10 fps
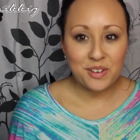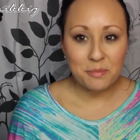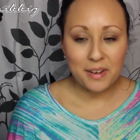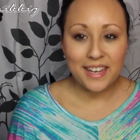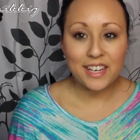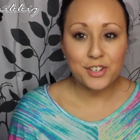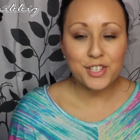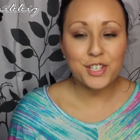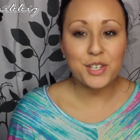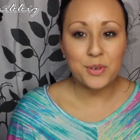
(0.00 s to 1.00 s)
I'm here
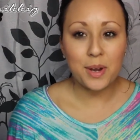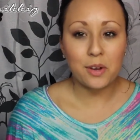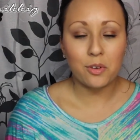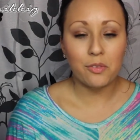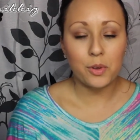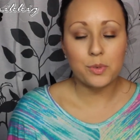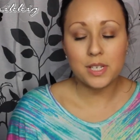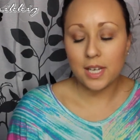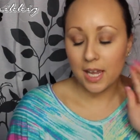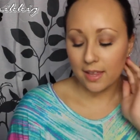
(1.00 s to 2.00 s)
to do a review
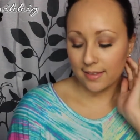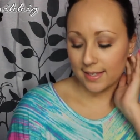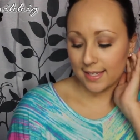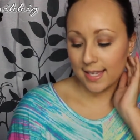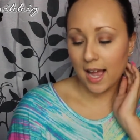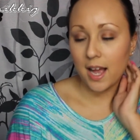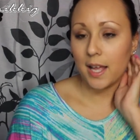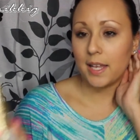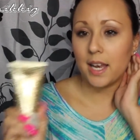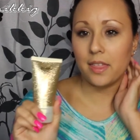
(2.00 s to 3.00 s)
today. This is
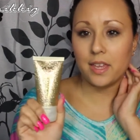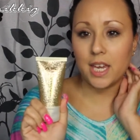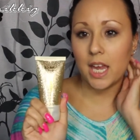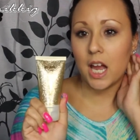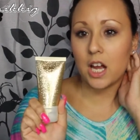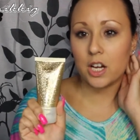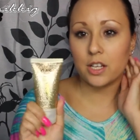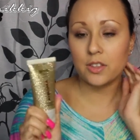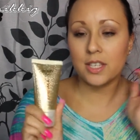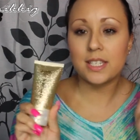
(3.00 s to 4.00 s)
on the,
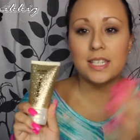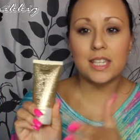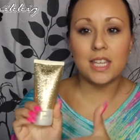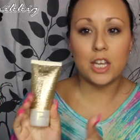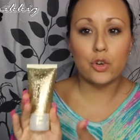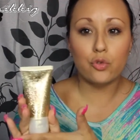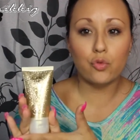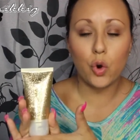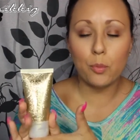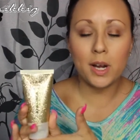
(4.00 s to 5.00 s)
this is the
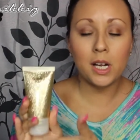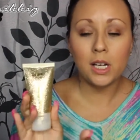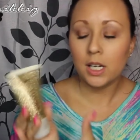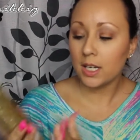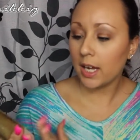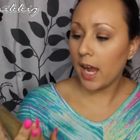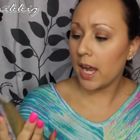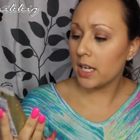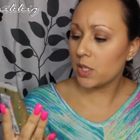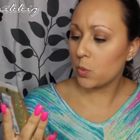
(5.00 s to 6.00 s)
Khroma
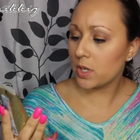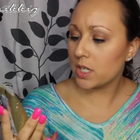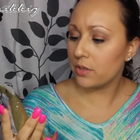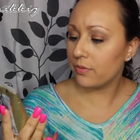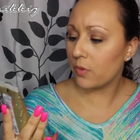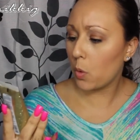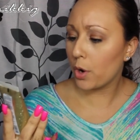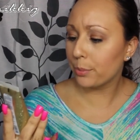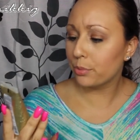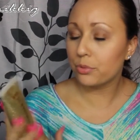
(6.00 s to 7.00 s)
K
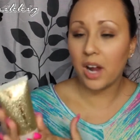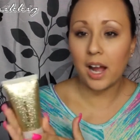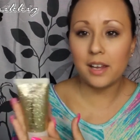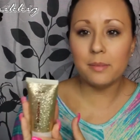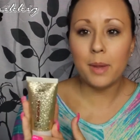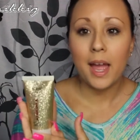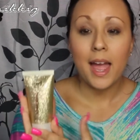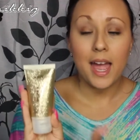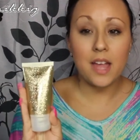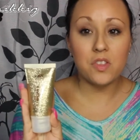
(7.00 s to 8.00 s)
twenty-four Prime,
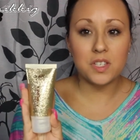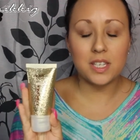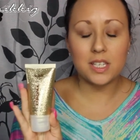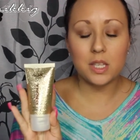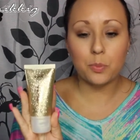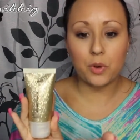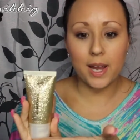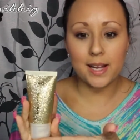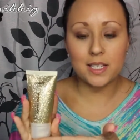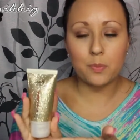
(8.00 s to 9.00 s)
and this is the
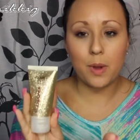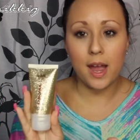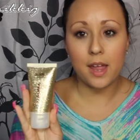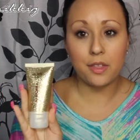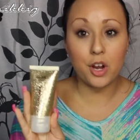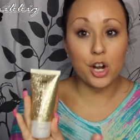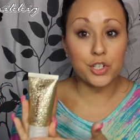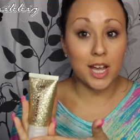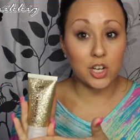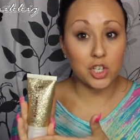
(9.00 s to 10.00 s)
brand by the
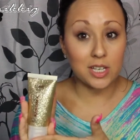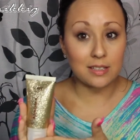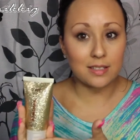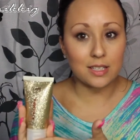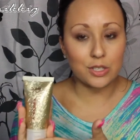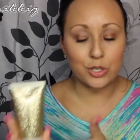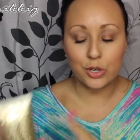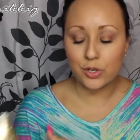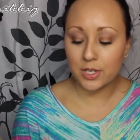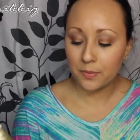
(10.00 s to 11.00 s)
Kardashian
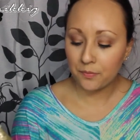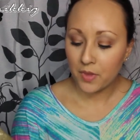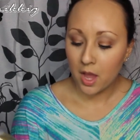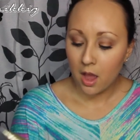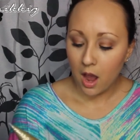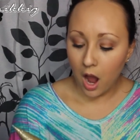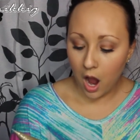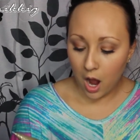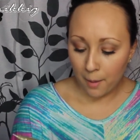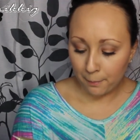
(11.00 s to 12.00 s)
sisters.
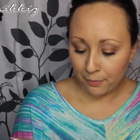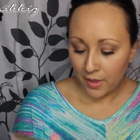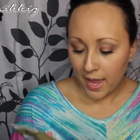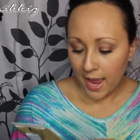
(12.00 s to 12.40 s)
Um,